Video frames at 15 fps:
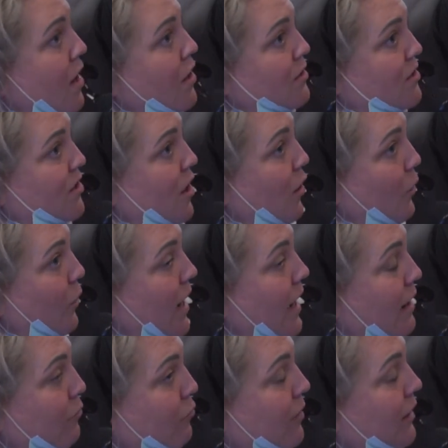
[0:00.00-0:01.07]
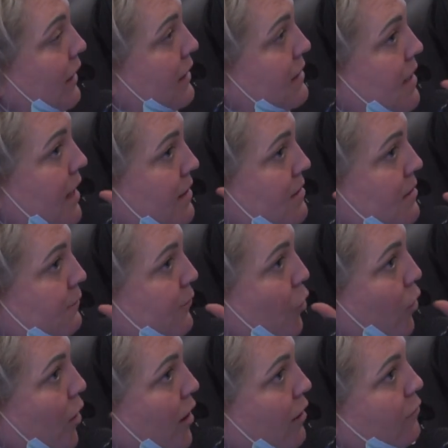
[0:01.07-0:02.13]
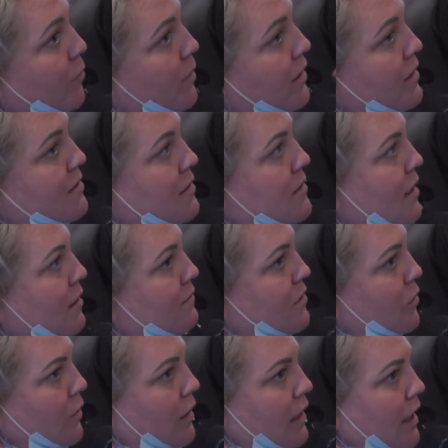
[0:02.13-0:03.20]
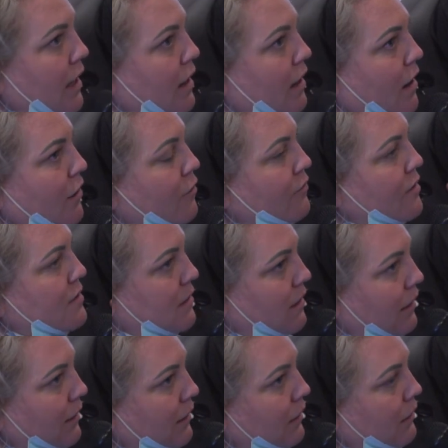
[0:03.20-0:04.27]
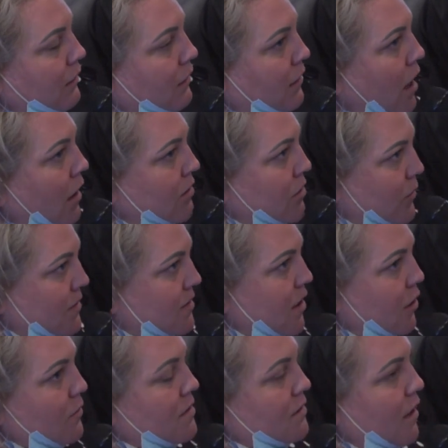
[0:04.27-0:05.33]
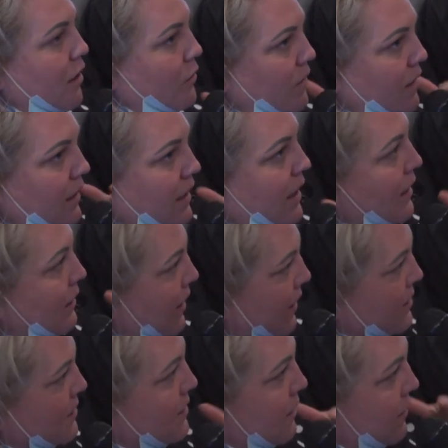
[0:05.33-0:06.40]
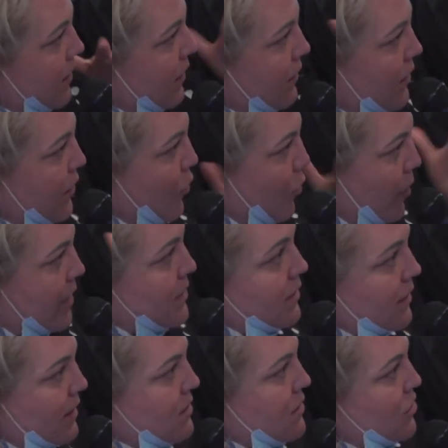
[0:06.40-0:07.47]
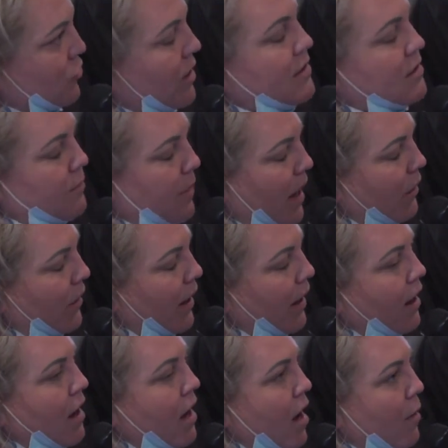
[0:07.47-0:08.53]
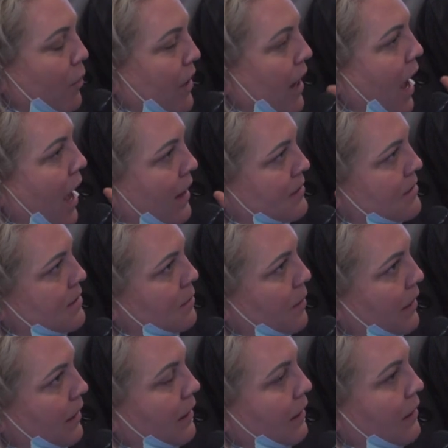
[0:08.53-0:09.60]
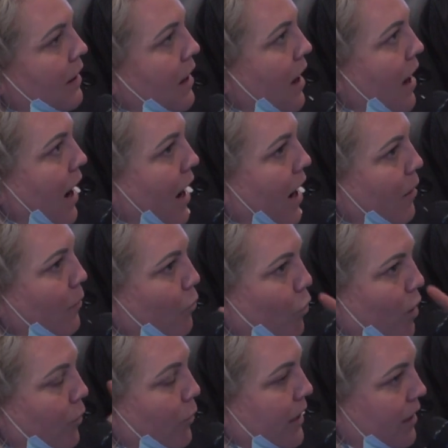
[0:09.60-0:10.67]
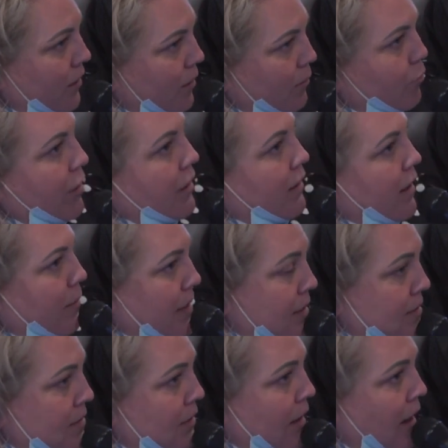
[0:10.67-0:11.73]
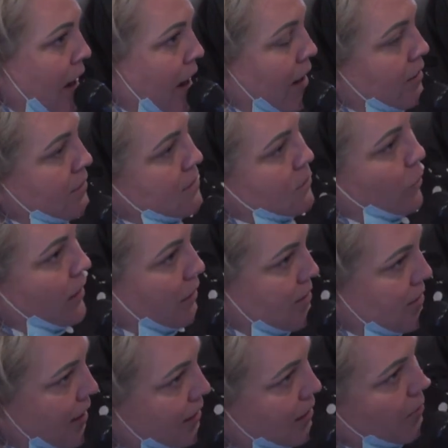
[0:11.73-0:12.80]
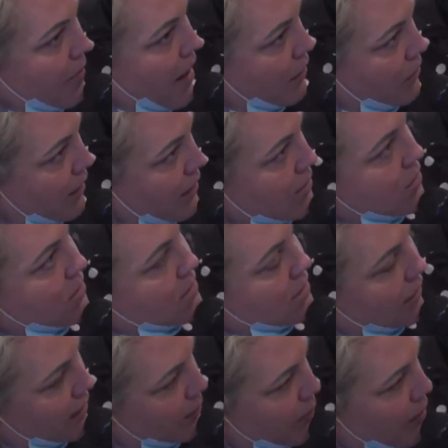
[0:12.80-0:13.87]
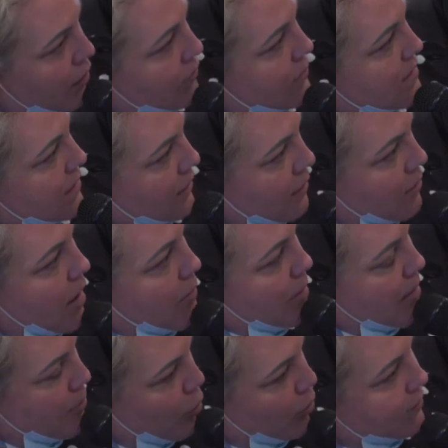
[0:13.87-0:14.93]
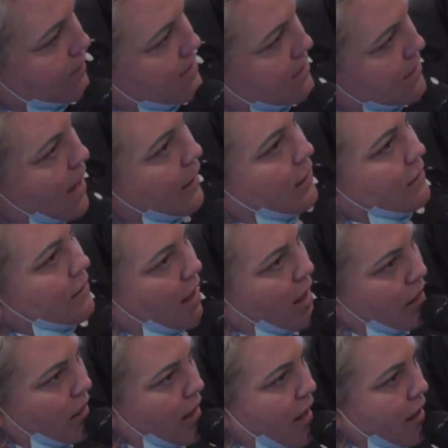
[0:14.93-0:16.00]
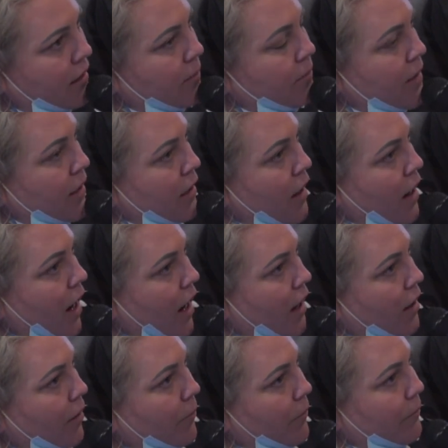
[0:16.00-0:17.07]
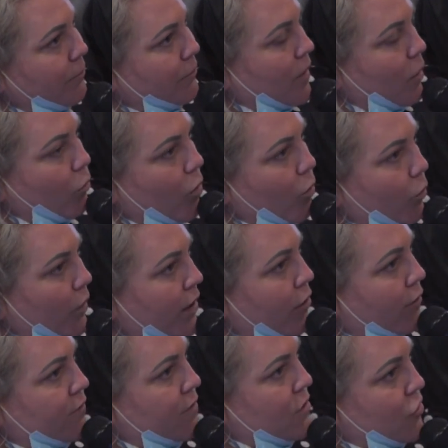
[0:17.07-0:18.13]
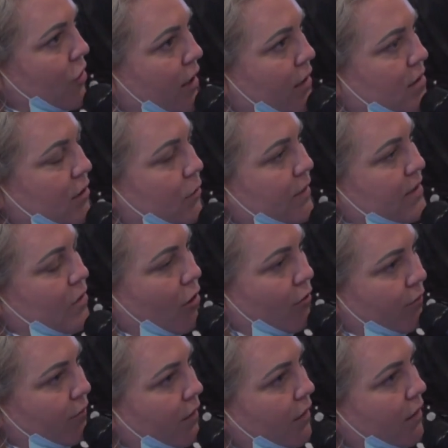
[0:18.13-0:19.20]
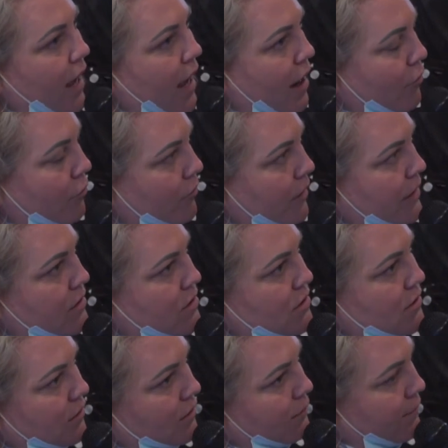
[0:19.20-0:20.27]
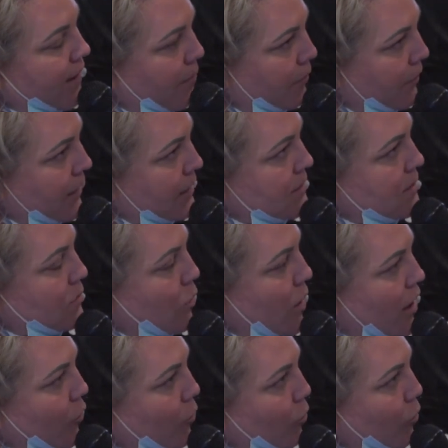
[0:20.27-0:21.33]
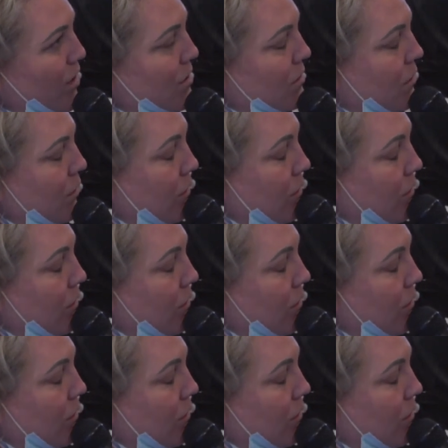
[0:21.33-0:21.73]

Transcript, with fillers: so it really tends to fall over because instead of doing it, and obviously can't do it so slow that the kid gets, the, the young person gets distressed about that. Mm-hmm. But it has to be um, where we can bring them into the house, we can take them out, they can do sleepovers, it can be more of a staggered. And then um, what we often try and do is offer outreach to the families as well, which